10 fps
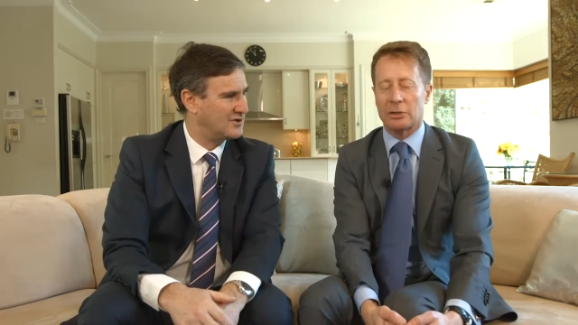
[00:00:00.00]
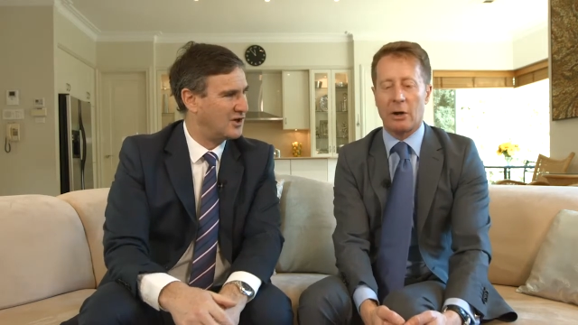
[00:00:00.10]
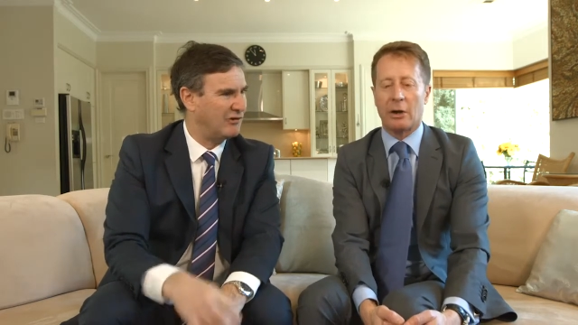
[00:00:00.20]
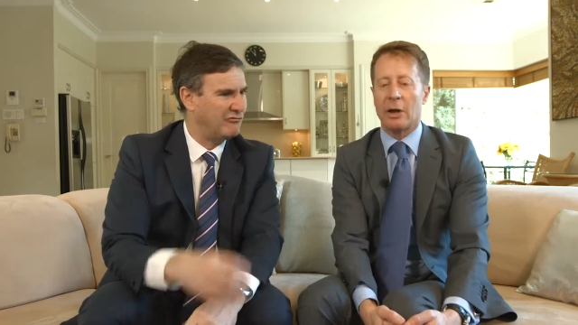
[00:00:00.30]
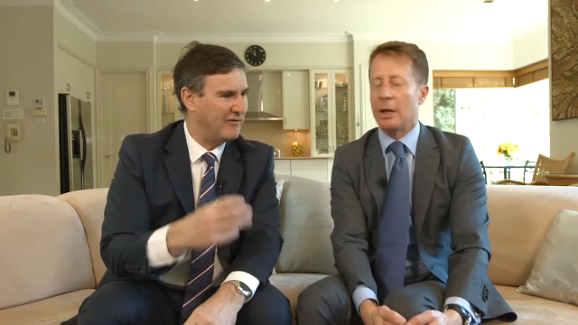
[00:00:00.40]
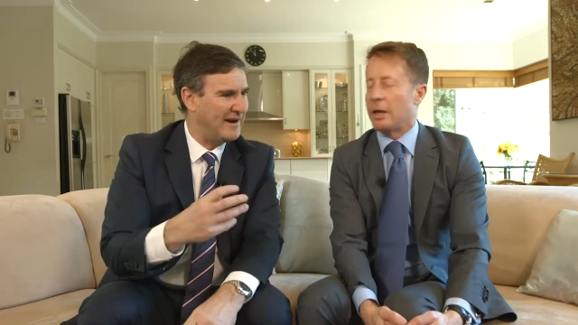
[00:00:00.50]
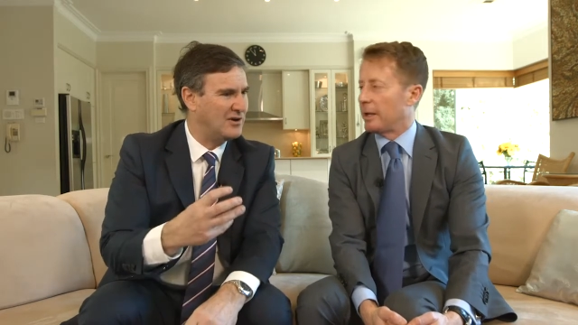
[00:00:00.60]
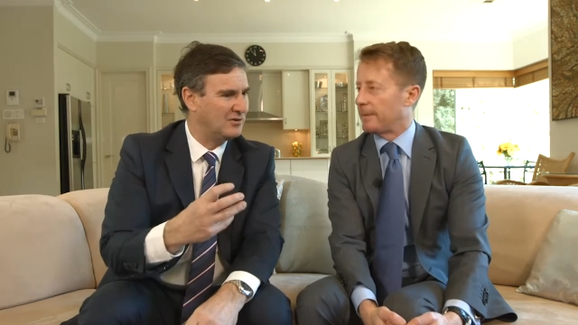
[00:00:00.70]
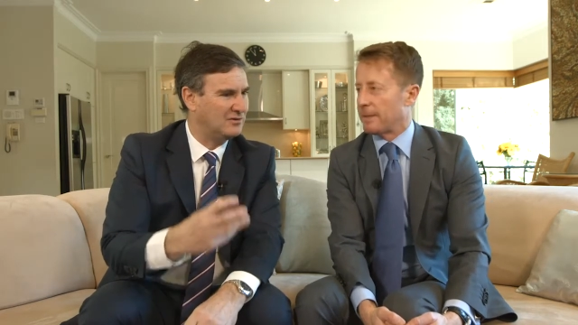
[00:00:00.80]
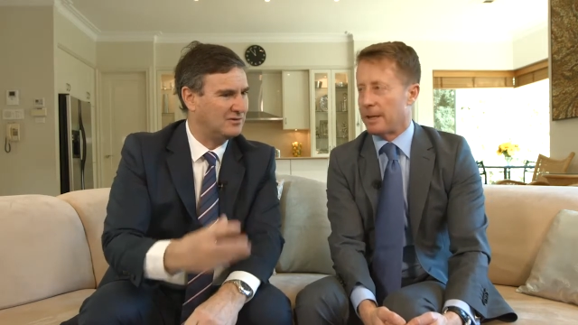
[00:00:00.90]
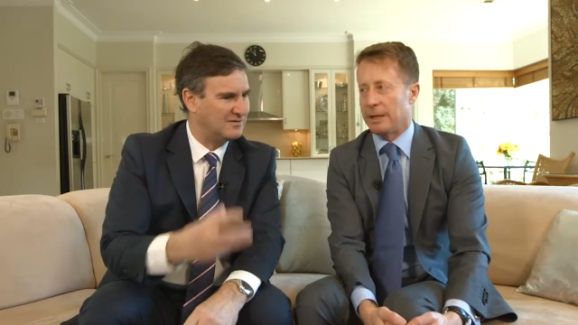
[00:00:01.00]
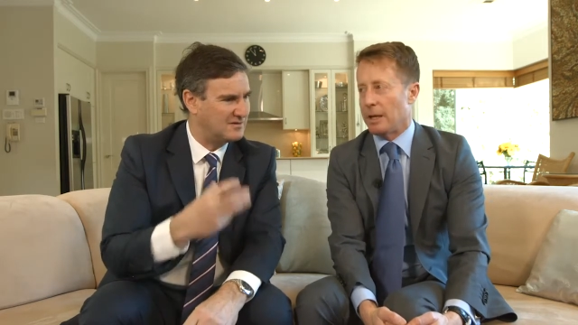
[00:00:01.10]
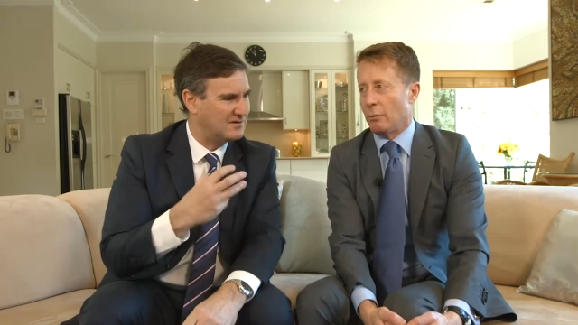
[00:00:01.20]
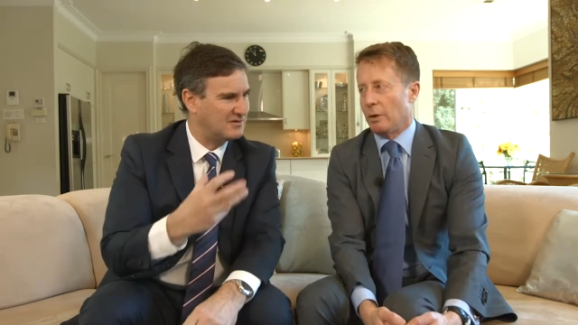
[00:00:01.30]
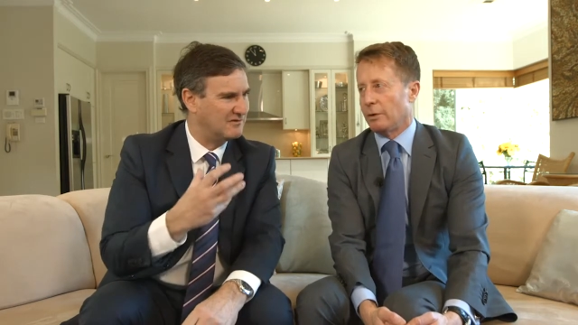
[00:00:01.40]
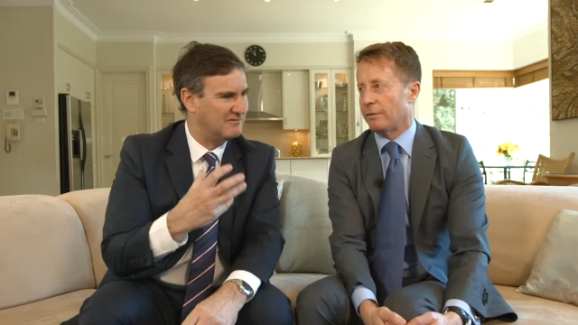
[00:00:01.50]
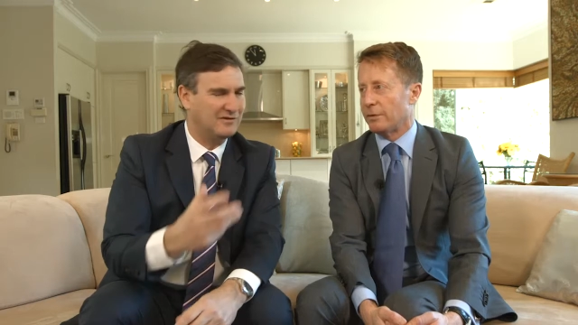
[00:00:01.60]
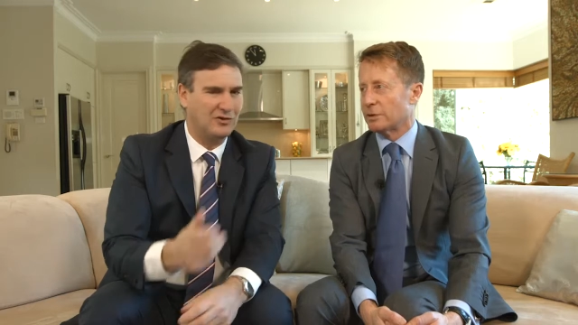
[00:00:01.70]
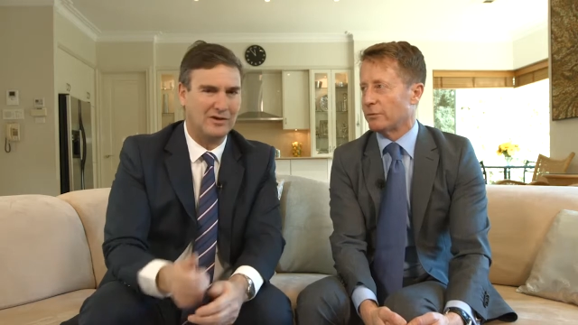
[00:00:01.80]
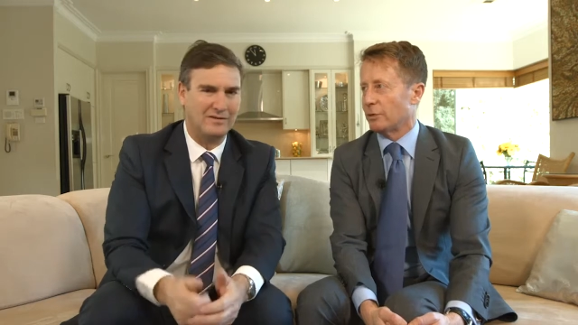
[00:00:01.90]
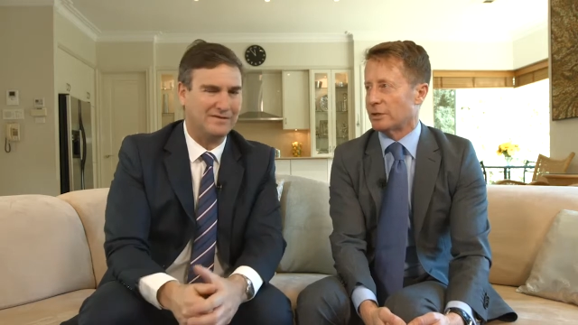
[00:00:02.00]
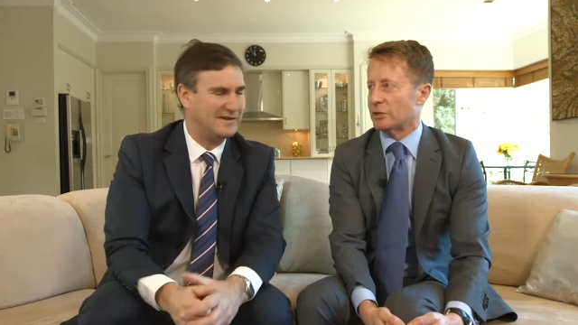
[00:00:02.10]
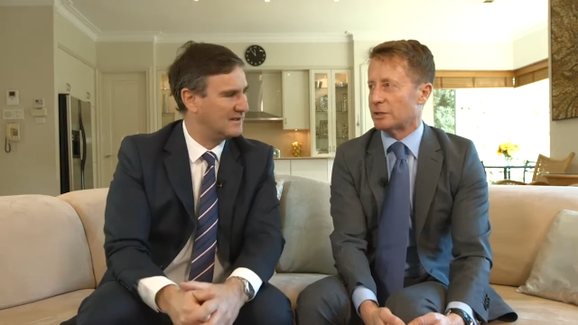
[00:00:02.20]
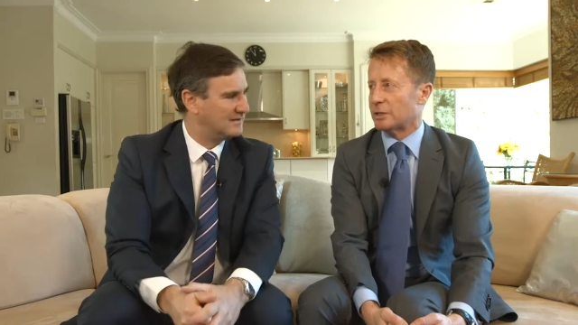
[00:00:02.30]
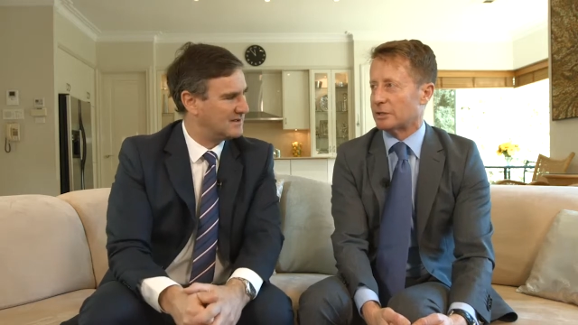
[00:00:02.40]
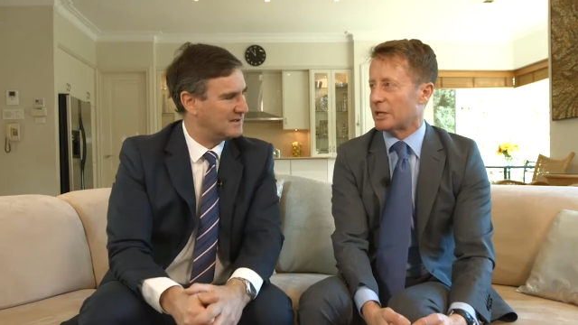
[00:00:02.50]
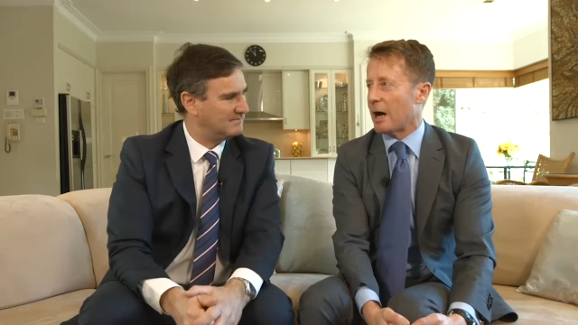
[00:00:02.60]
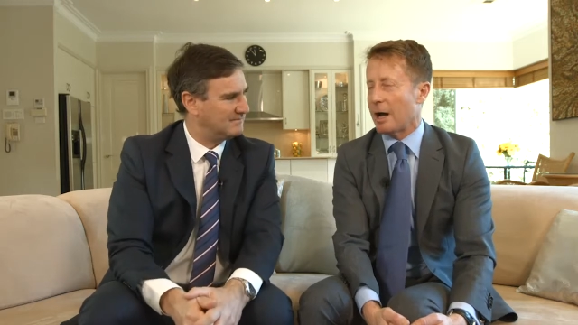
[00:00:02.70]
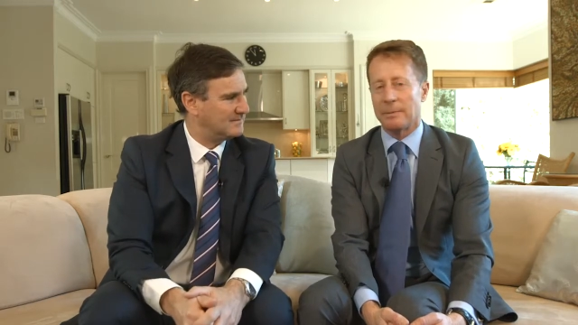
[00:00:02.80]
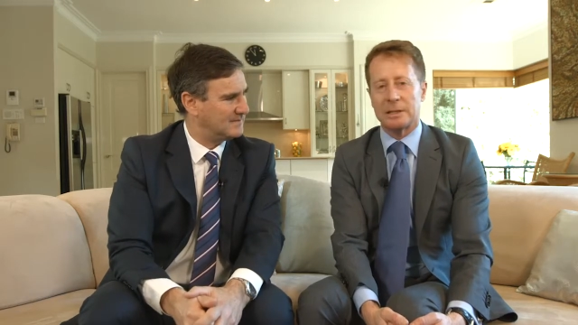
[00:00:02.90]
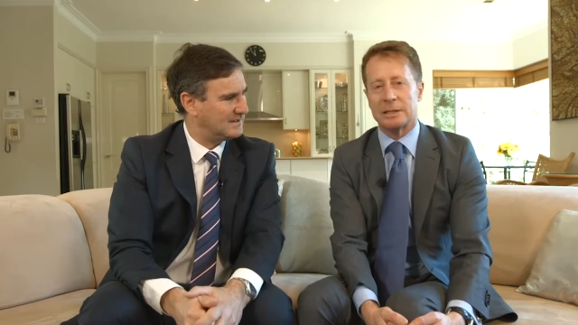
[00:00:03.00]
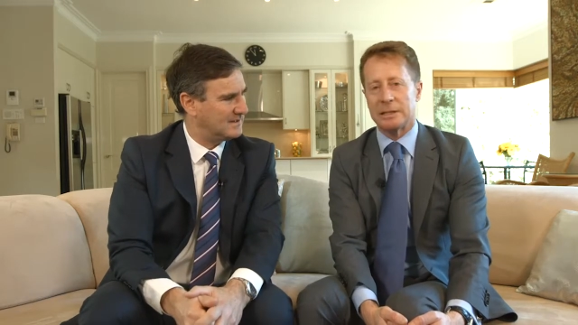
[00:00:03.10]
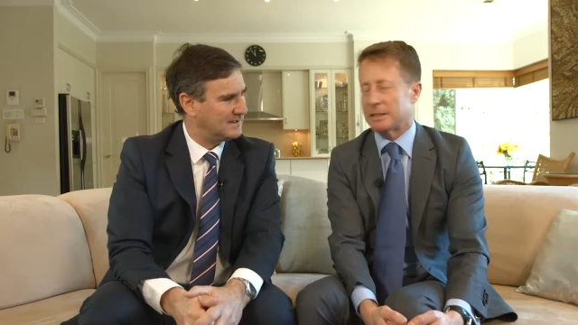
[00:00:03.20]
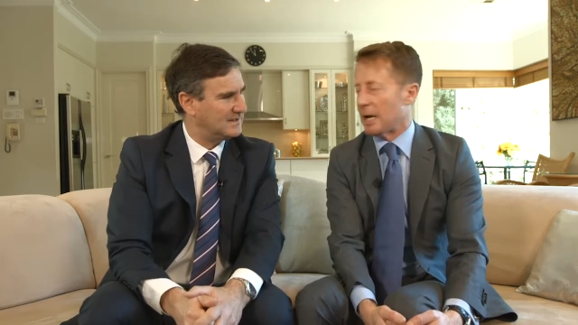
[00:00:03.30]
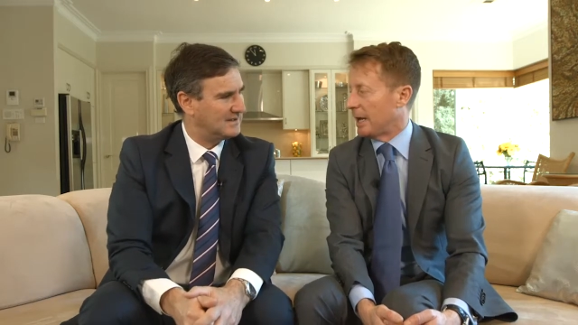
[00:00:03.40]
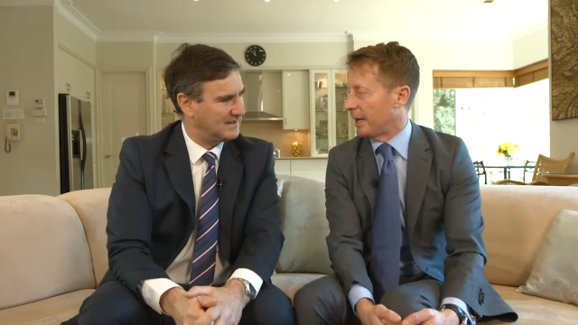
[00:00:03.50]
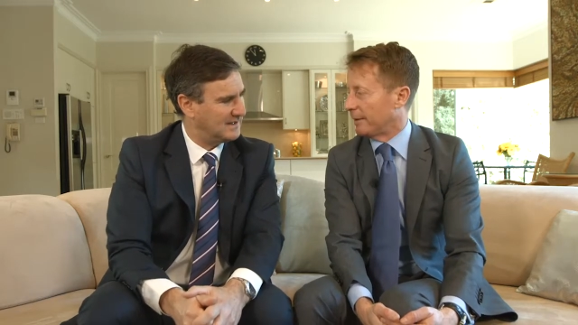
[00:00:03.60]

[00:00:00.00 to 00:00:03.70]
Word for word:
Speaker 1: it's, it's got, got, a regal. It, well, look, first look of all, it's feel, just a timeless it? design.